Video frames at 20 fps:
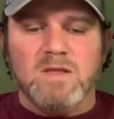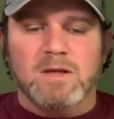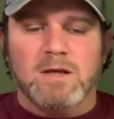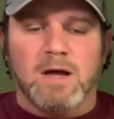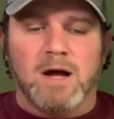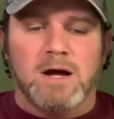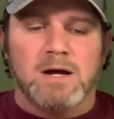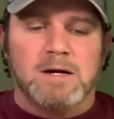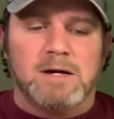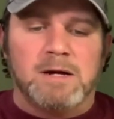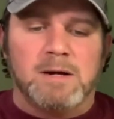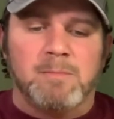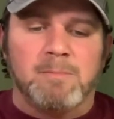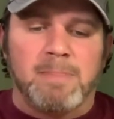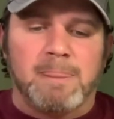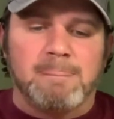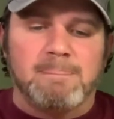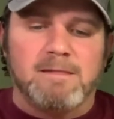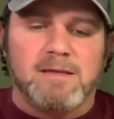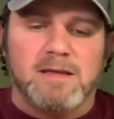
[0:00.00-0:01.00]

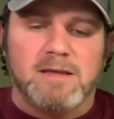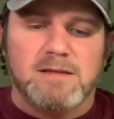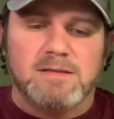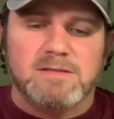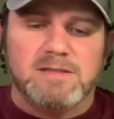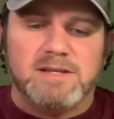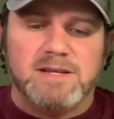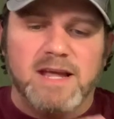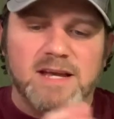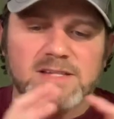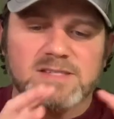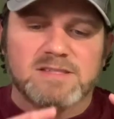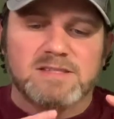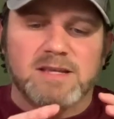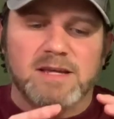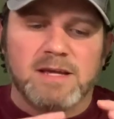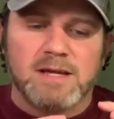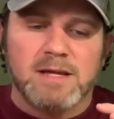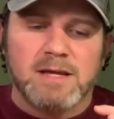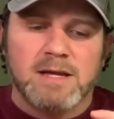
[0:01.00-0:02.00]
Um, the next
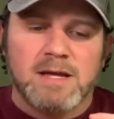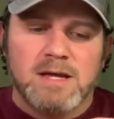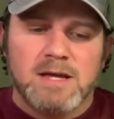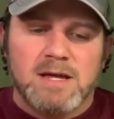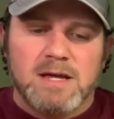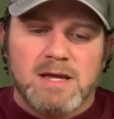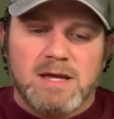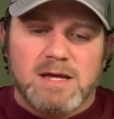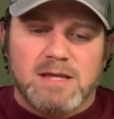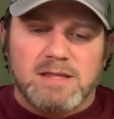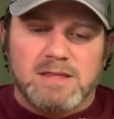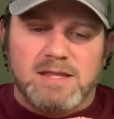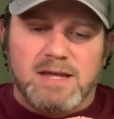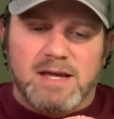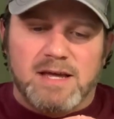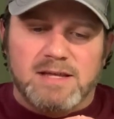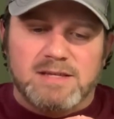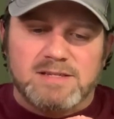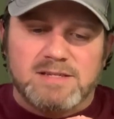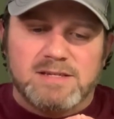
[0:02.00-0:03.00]
thing
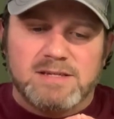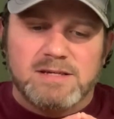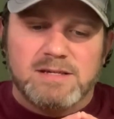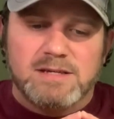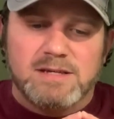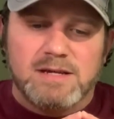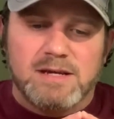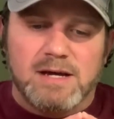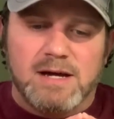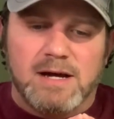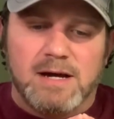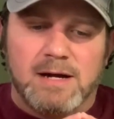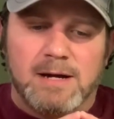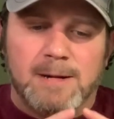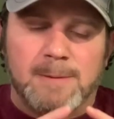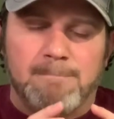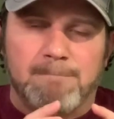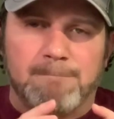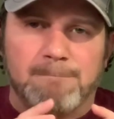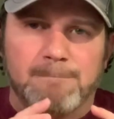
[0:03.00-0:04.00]
that
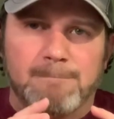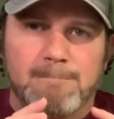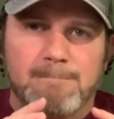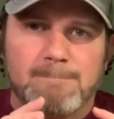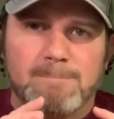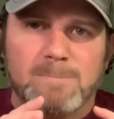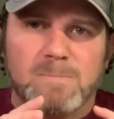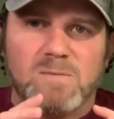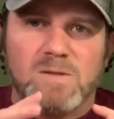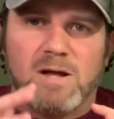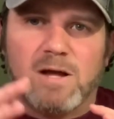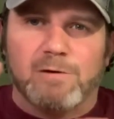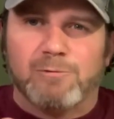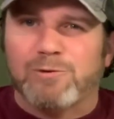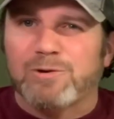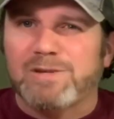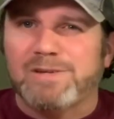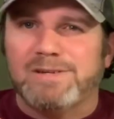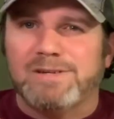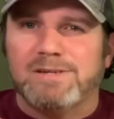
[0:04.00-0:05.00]
um, I
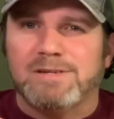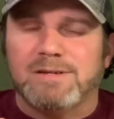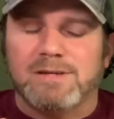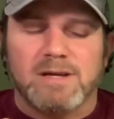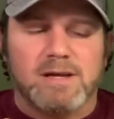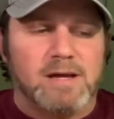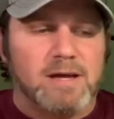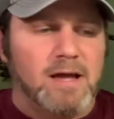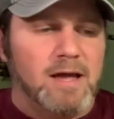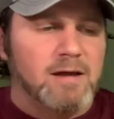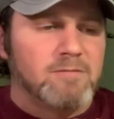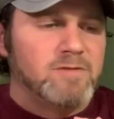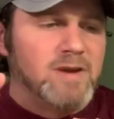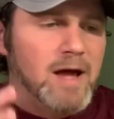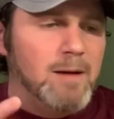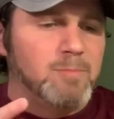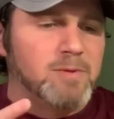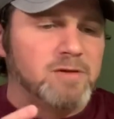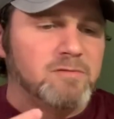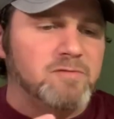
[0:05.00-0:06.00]
really have
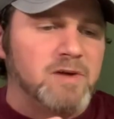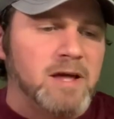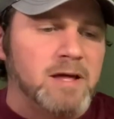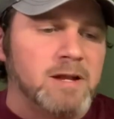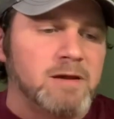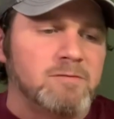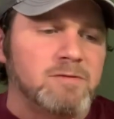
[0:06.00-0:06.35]
not been a fan of,